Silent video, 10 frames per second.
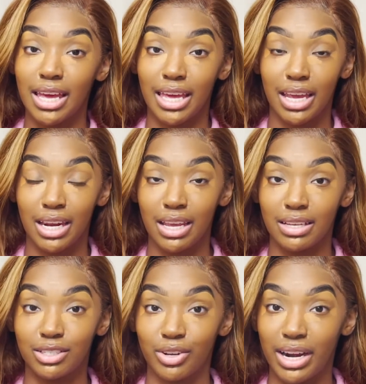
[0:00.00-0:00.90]
any
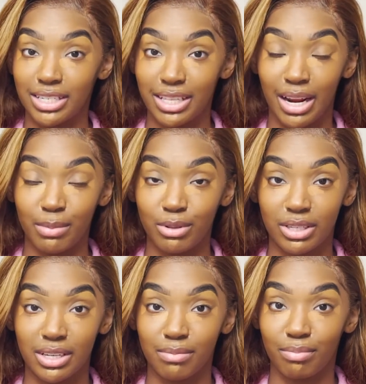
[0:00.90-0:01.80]
strategy that I'm
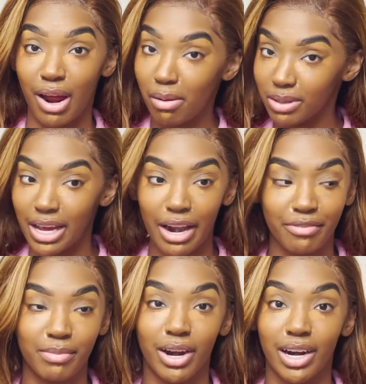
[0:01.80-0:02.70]
using, probably got it from
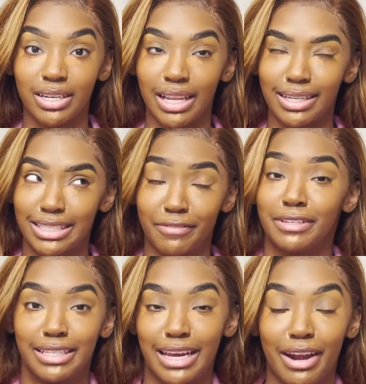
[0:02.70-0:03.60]
her,
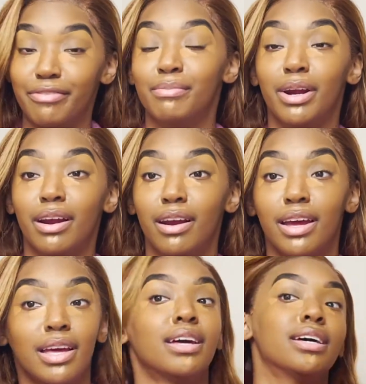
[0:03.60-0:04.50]
definitely got it from her,
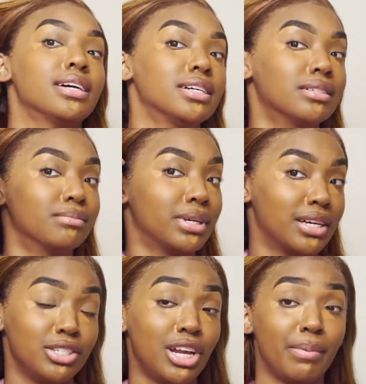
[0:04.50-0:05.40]
because
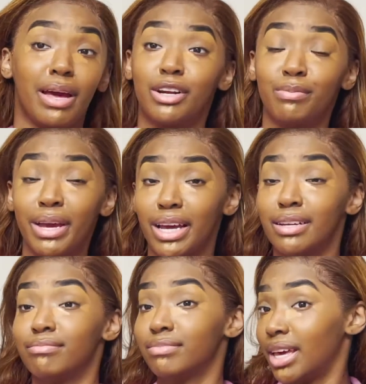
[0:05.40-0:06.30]
she taught me how to do
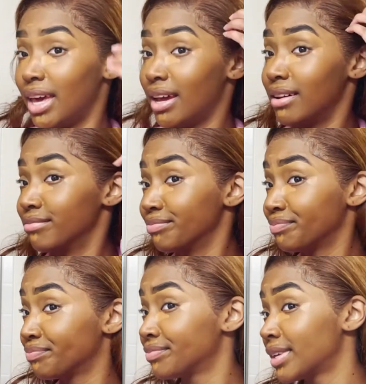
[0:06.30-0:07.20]
makeup, and
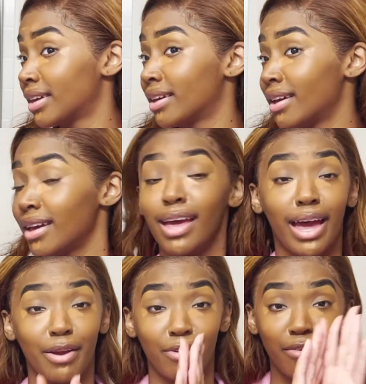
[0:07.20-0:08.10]
I
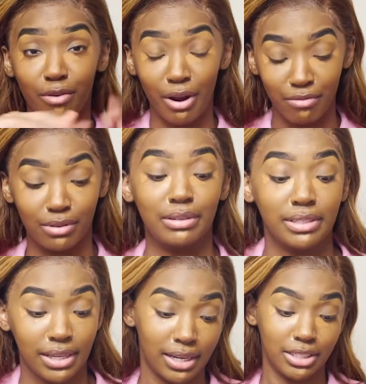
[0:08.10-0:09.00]
am forever grateful
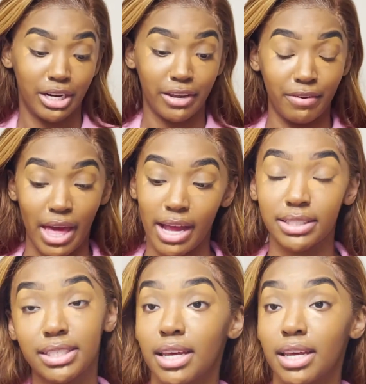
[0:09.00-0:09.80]
to Auntie Jackie for that.